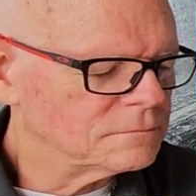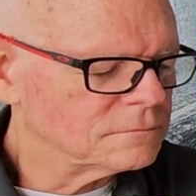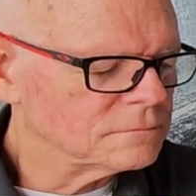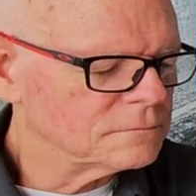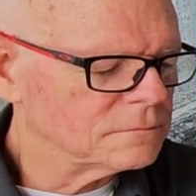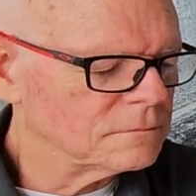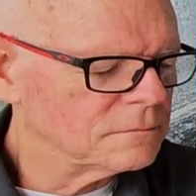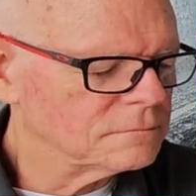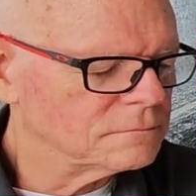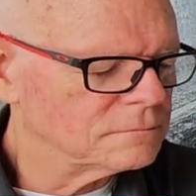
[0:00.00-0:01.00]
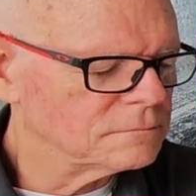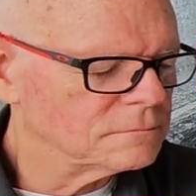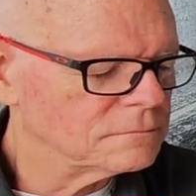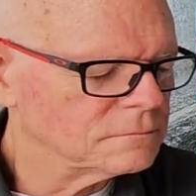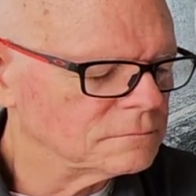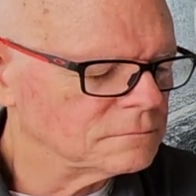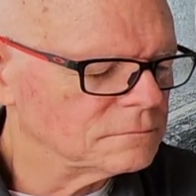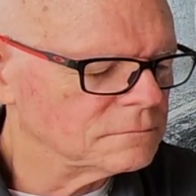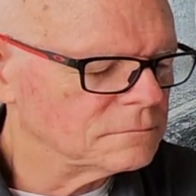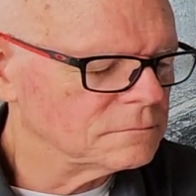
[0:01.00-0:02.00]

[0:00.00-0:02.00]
[no speech]